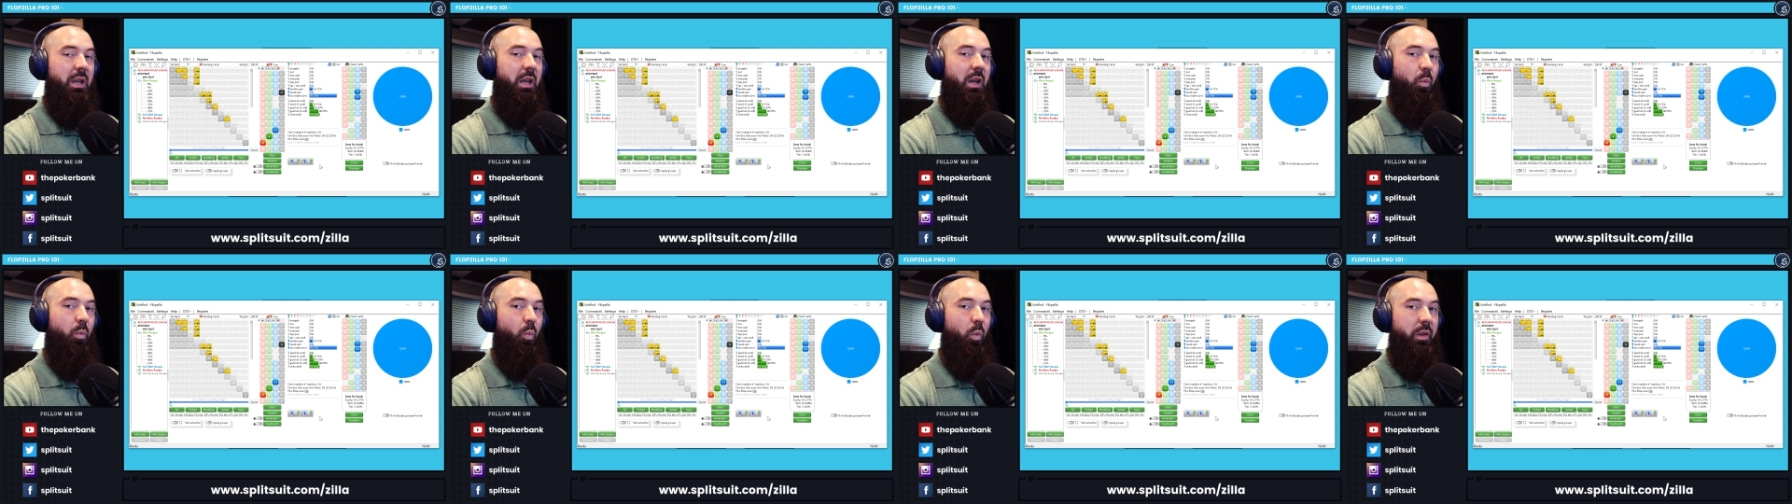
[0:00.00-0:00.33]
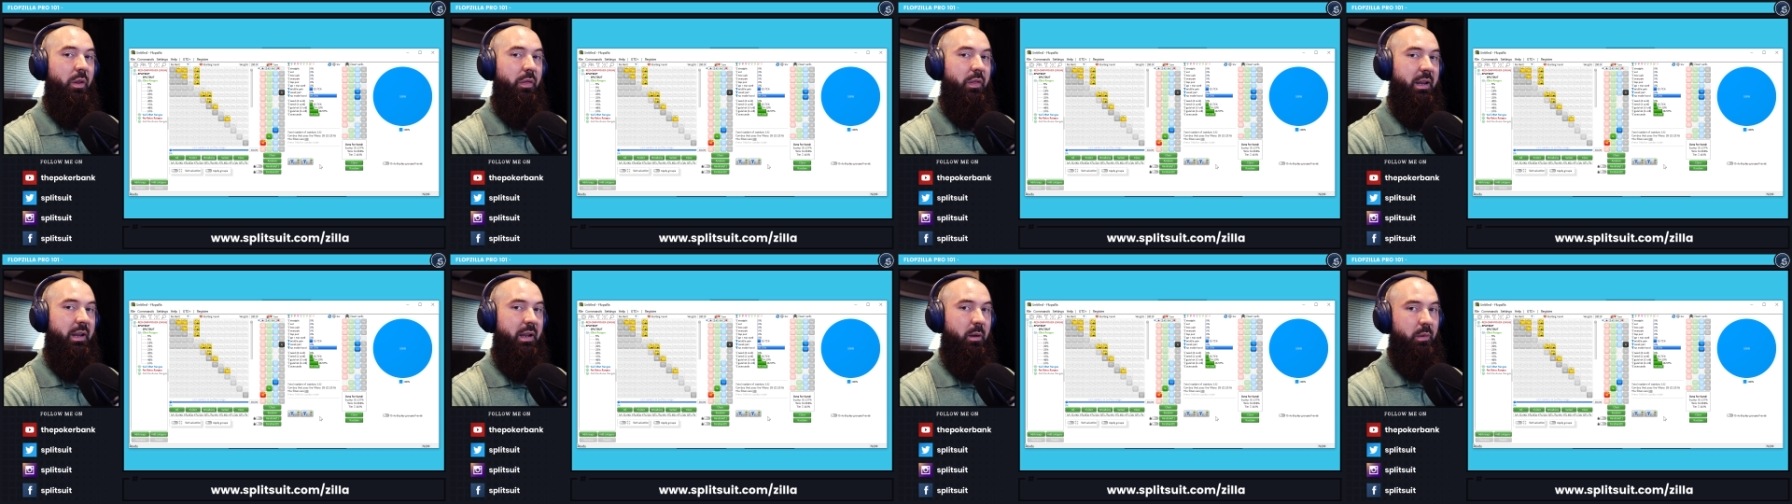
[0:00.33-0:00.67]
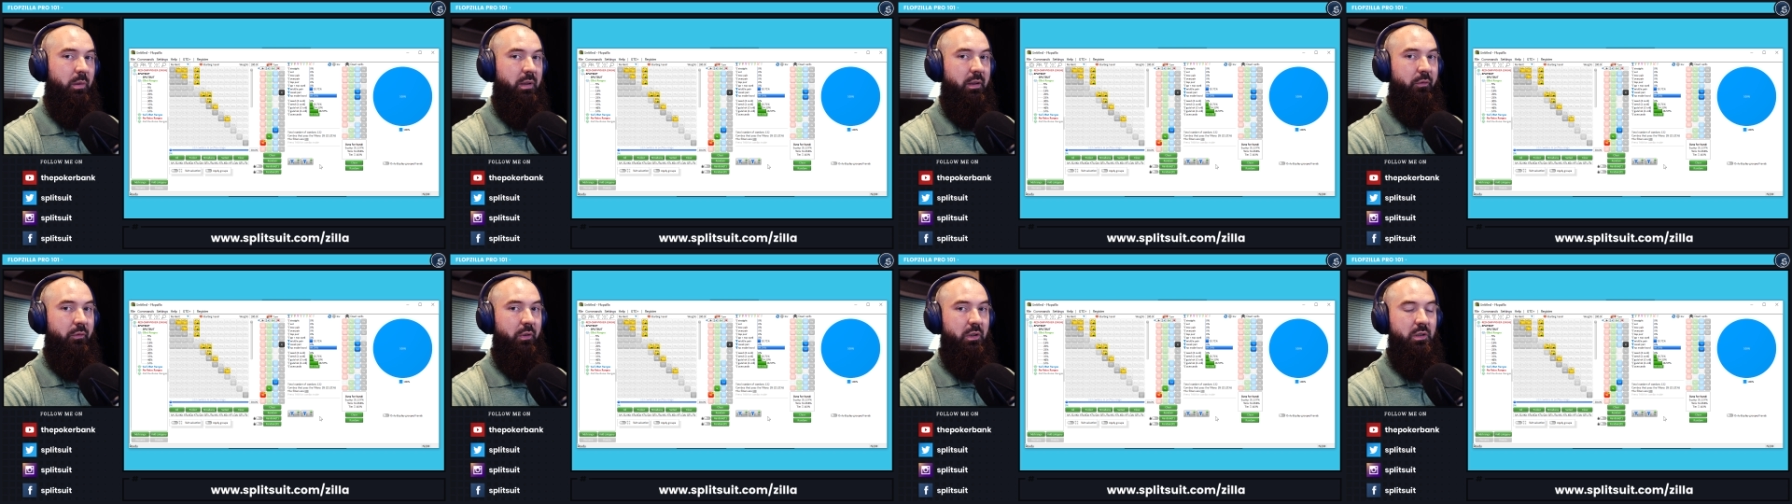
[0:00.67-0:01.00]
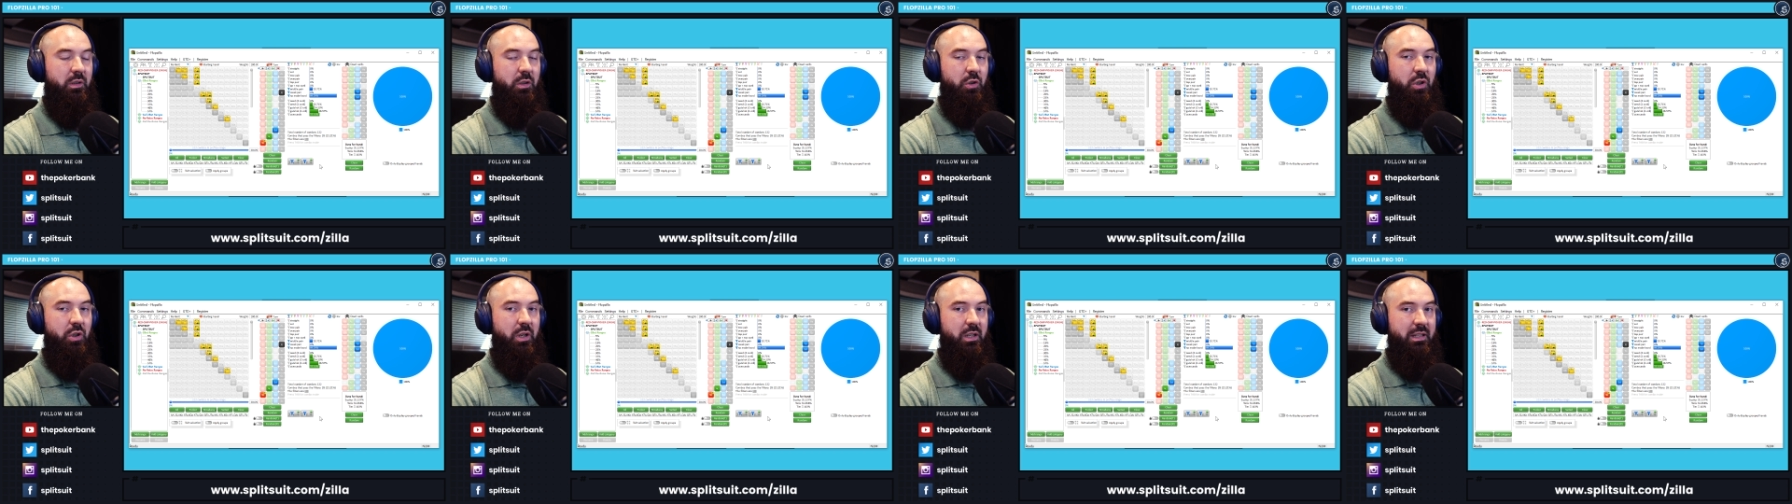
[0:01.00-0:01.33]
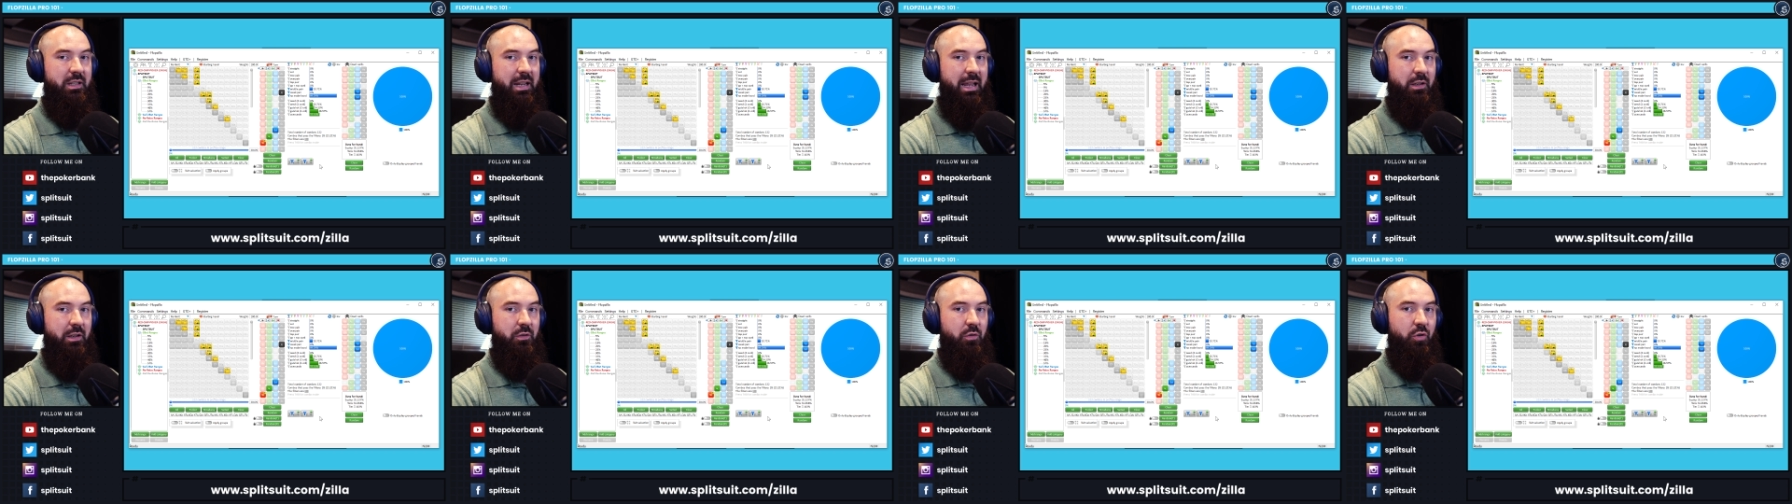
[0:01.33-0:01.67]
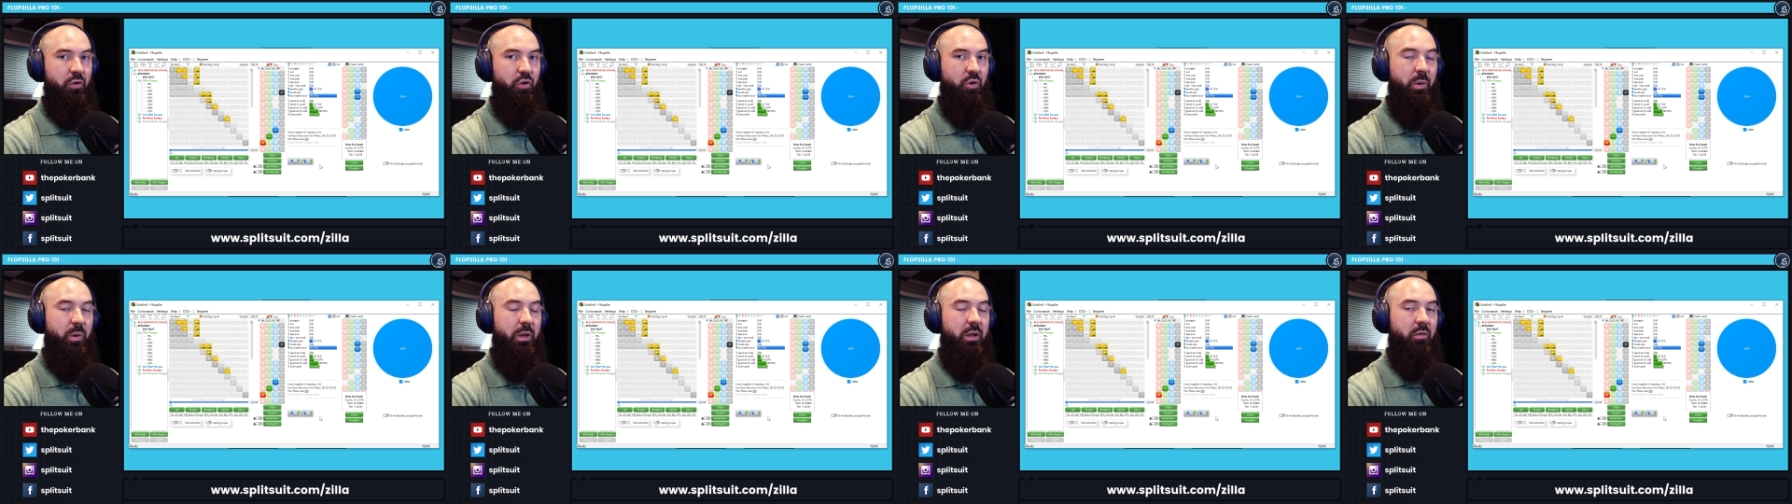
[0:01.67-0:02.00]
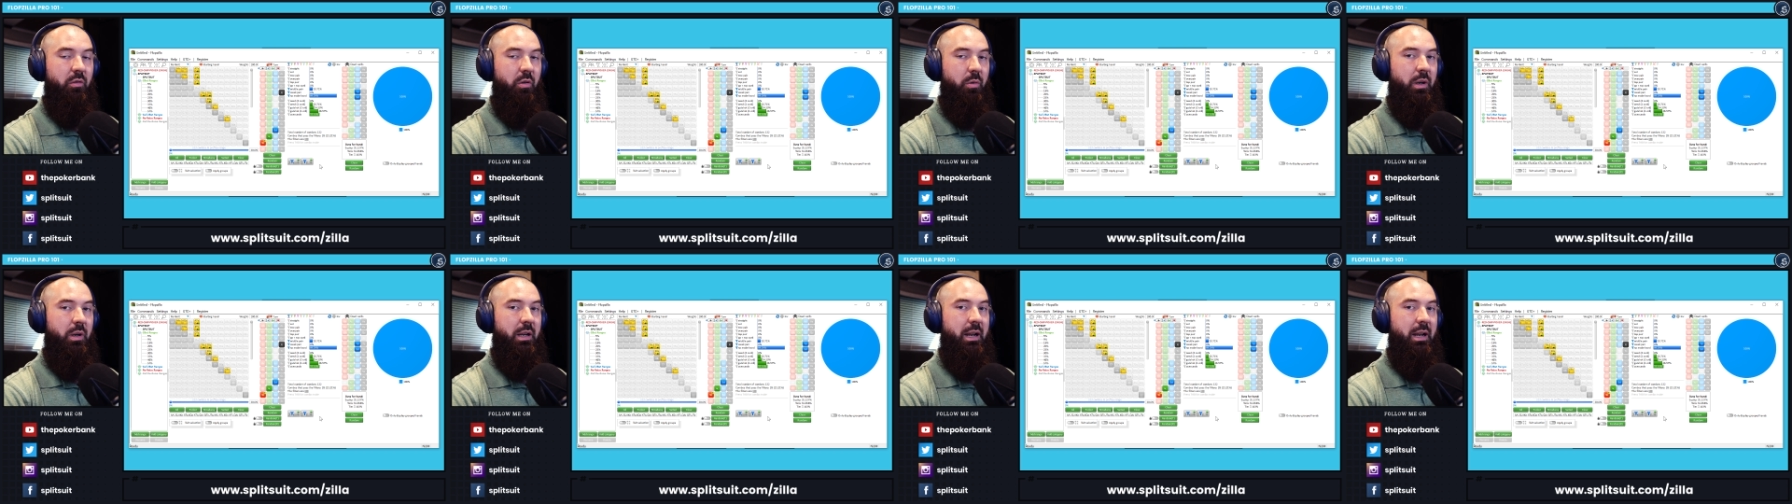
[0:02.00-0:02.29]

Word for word: And one thing I would definitely suggest as you're doing your own